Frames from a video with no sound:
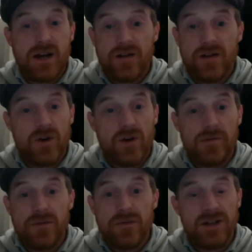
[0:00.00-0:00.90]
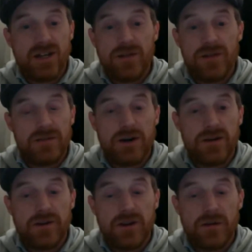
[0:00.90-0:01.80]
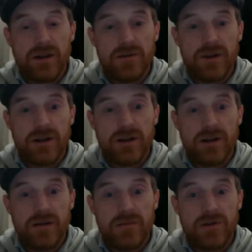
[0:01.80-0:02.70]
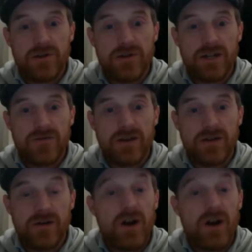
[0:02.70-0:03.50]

Rob, skiff@oplerno.com, and we'll sort it out for you.